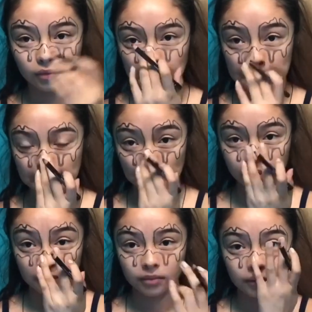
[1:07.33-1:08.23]

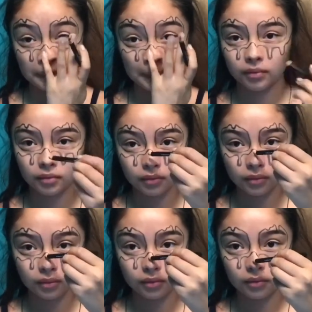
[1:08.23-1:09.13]

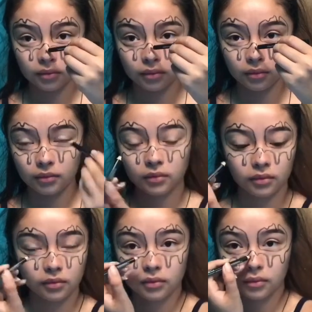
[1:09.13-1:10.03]

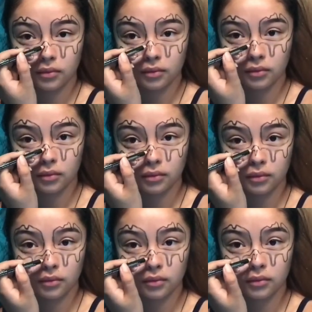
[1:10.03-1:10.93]

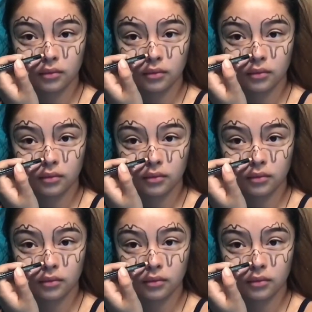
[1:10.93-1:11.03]
[no speech]